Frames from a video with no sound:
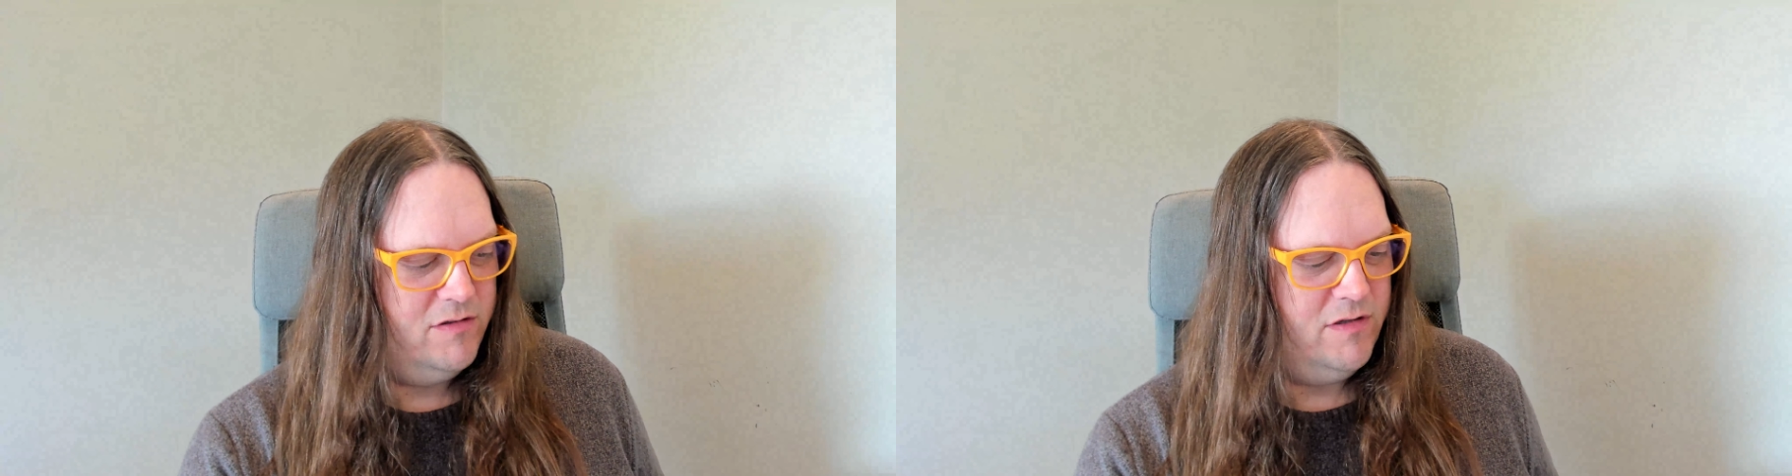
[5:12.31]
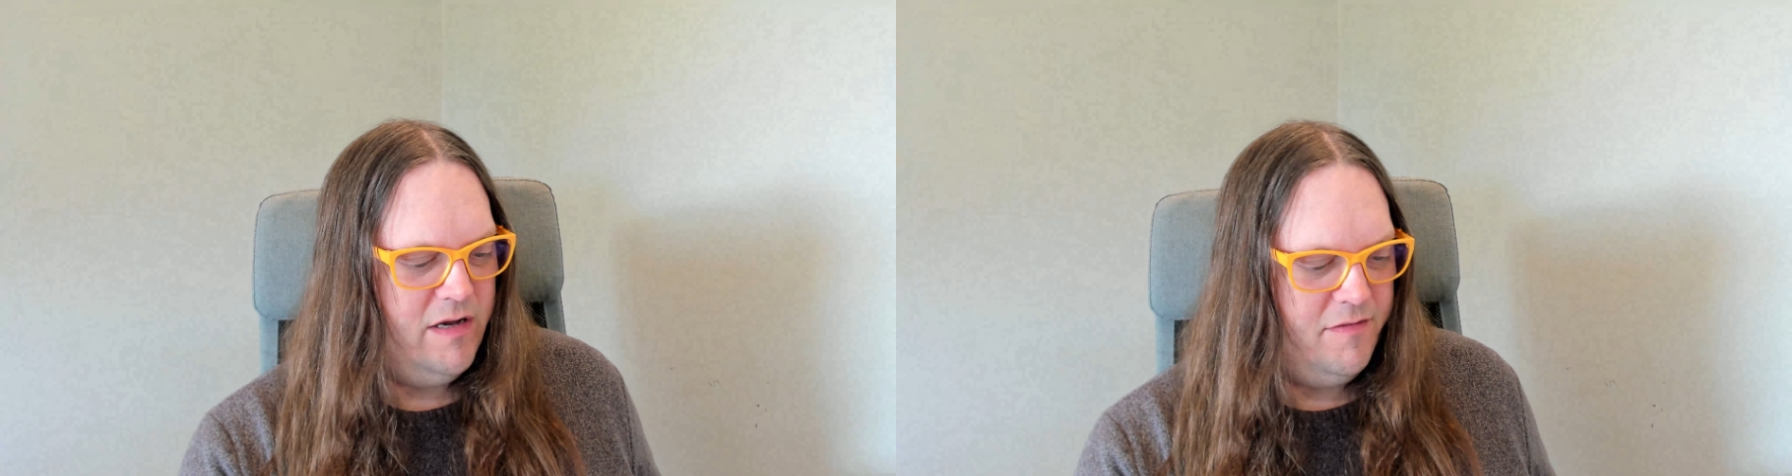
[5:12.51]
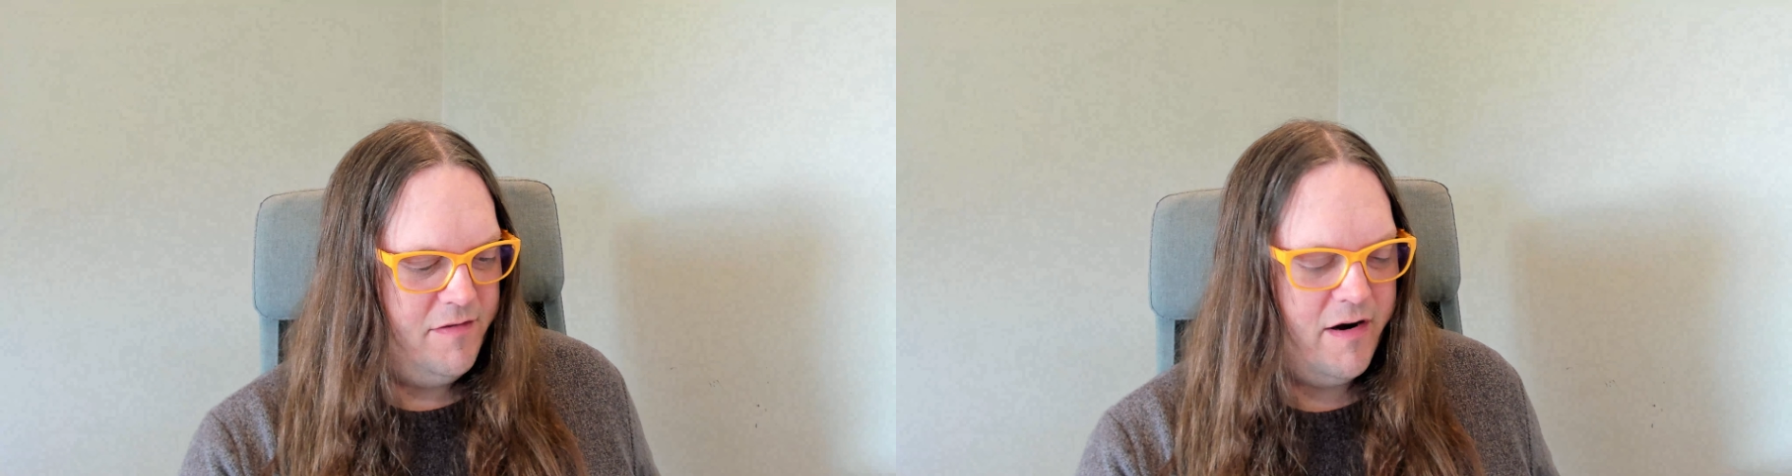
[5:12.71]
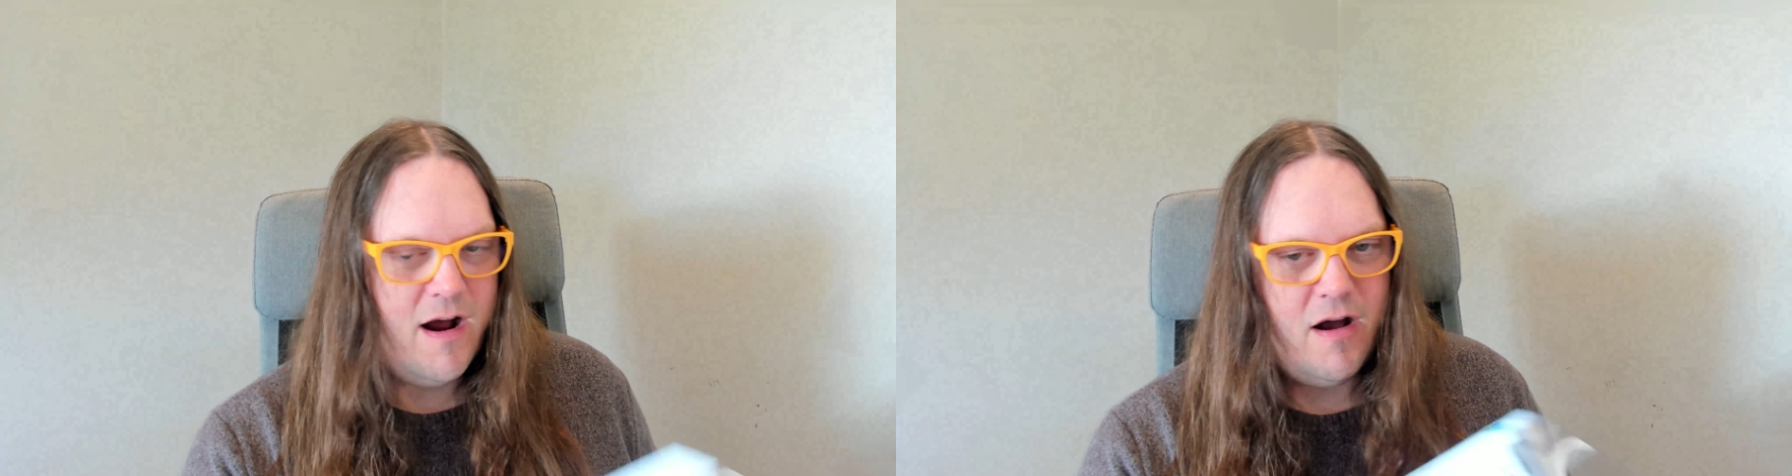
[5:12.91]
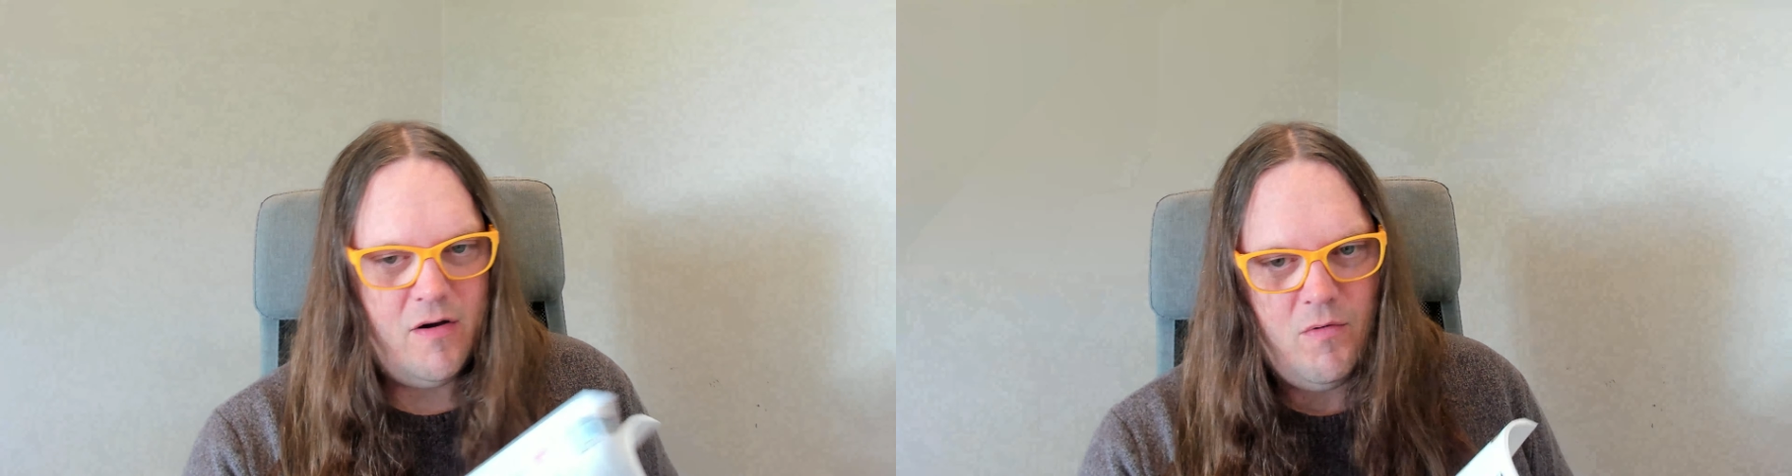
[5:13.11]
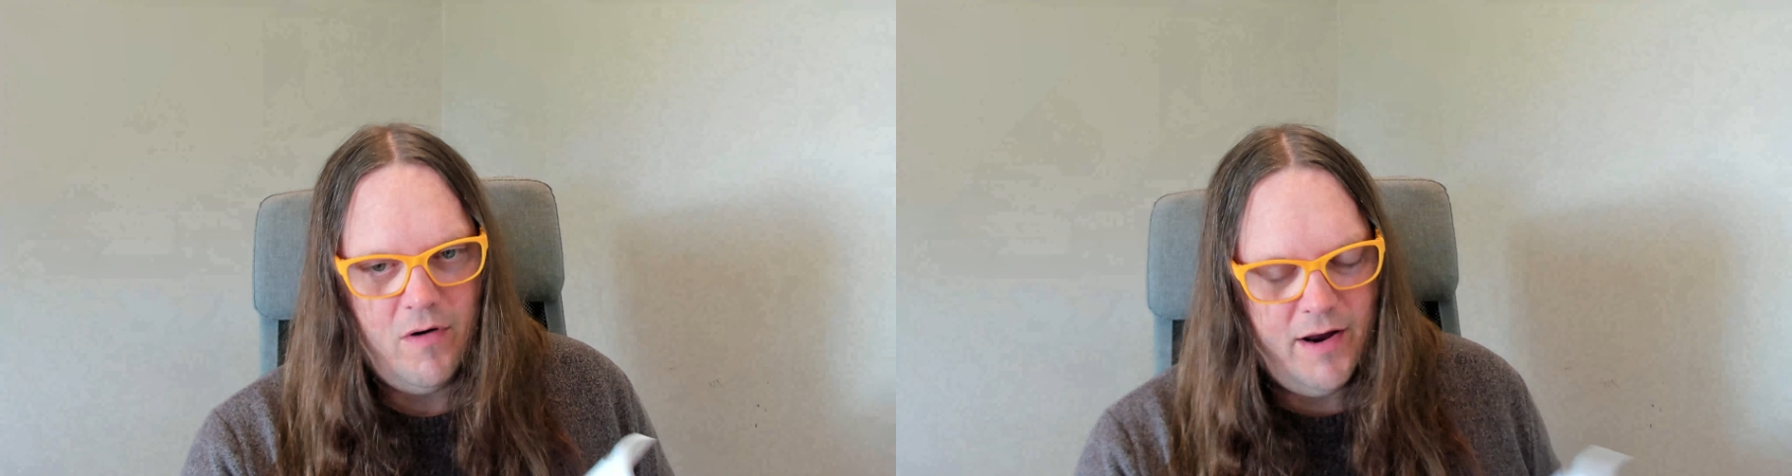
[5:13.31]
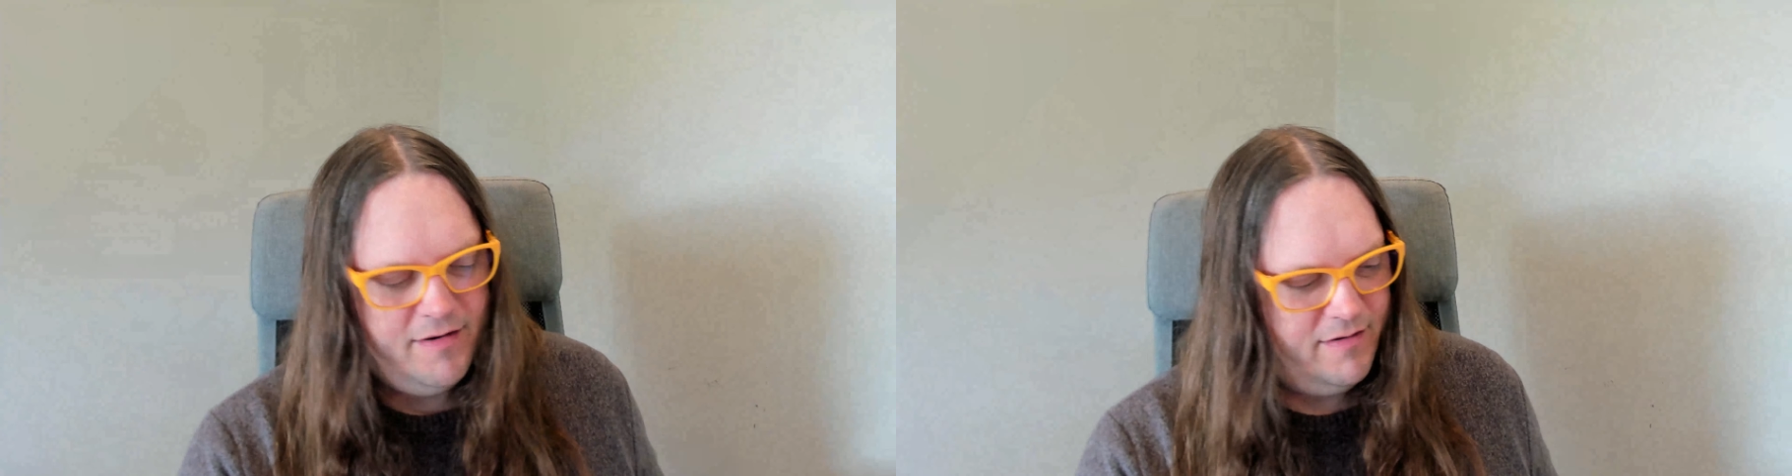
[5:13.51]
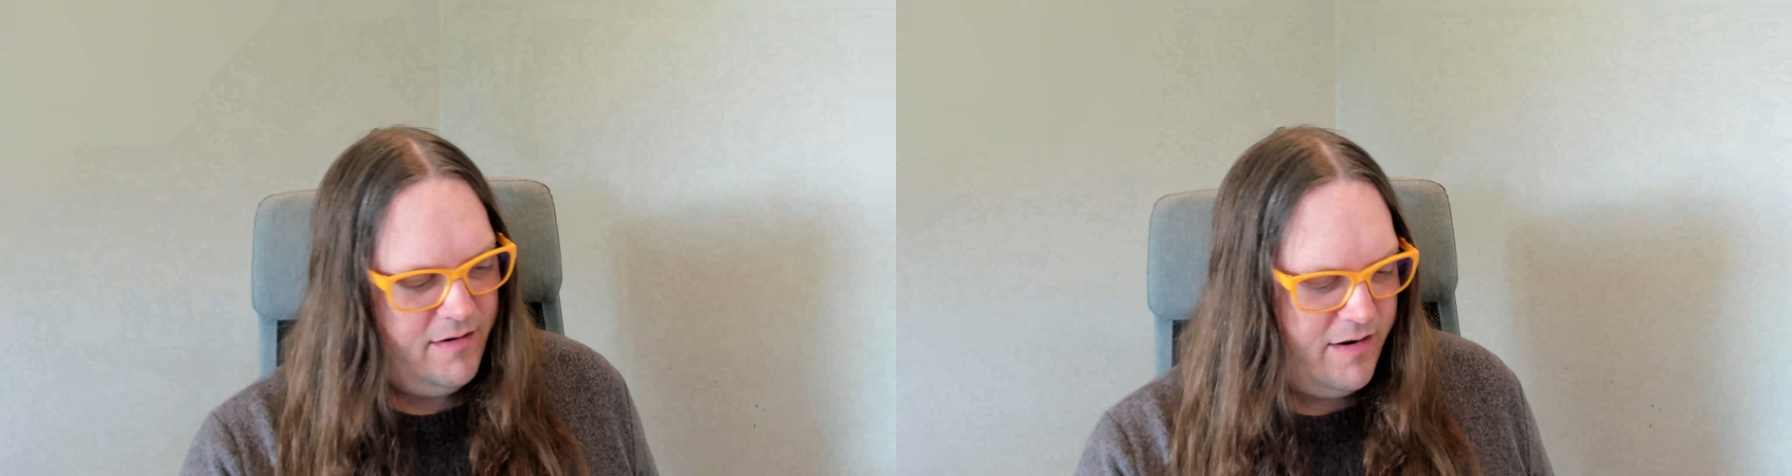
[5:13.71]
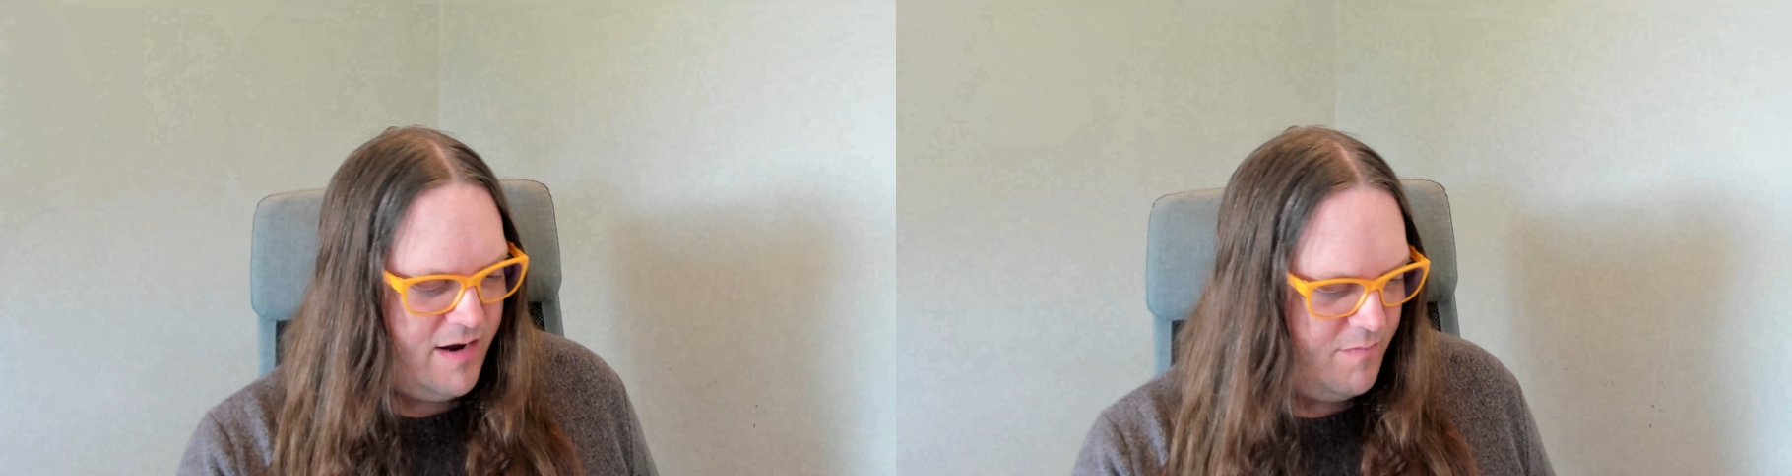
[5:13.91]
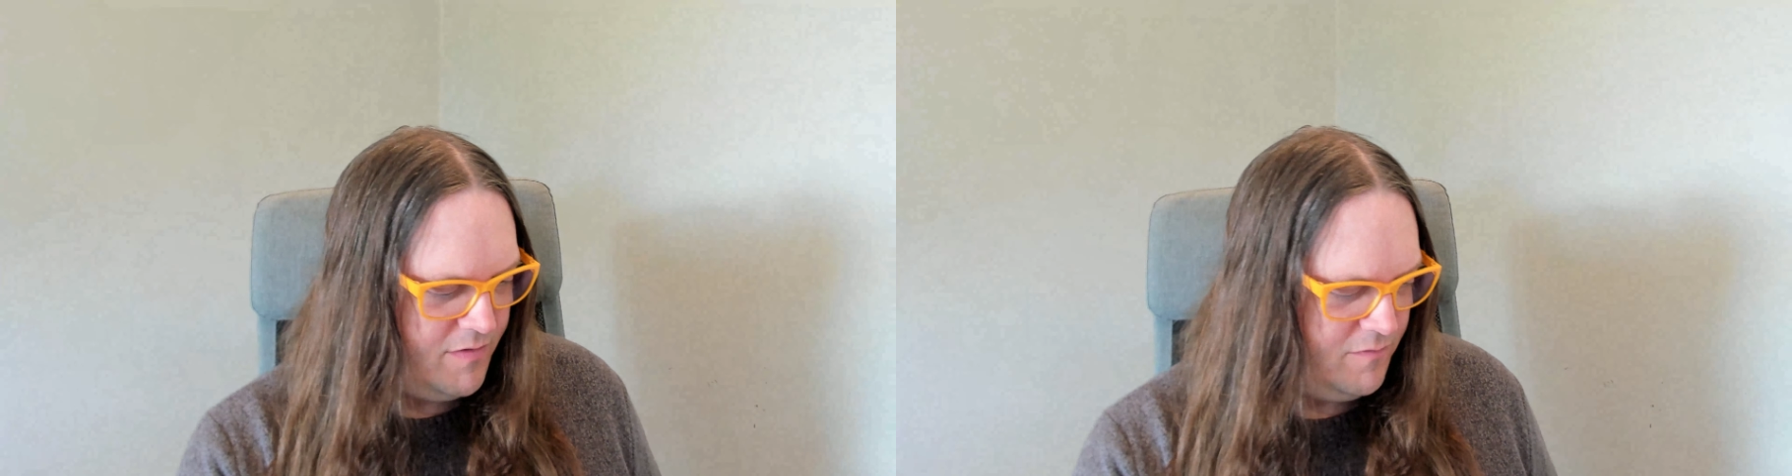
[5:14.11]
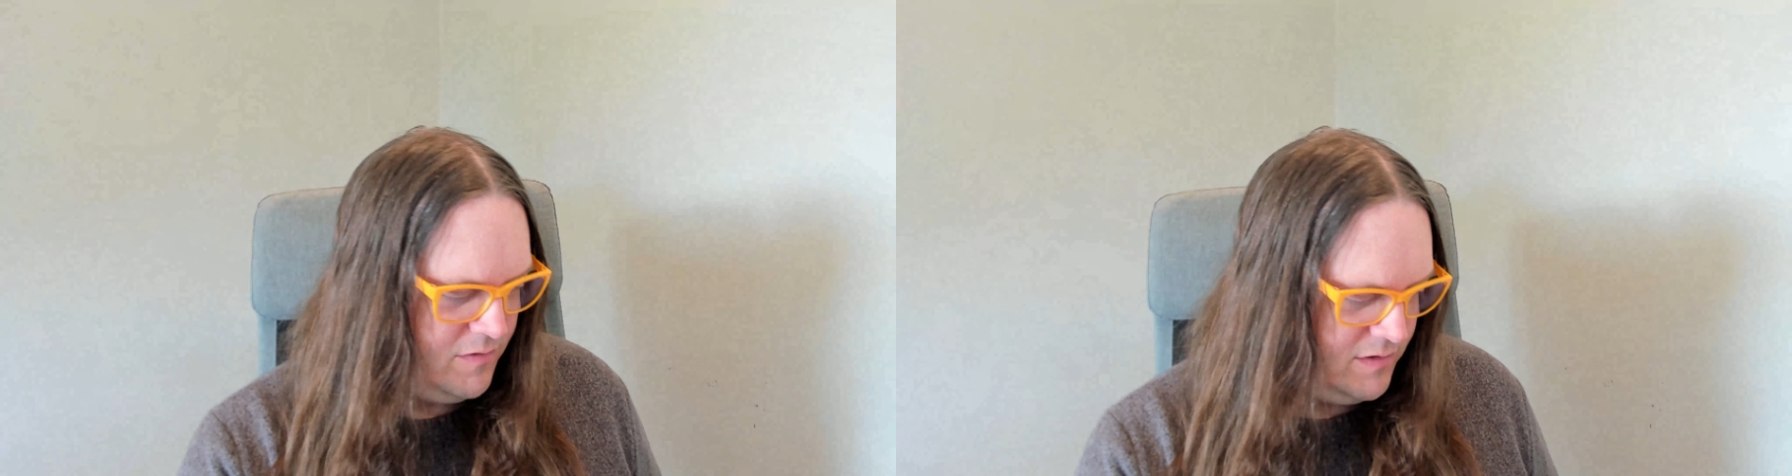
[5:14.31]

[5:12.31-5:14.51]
there are quite a number of words.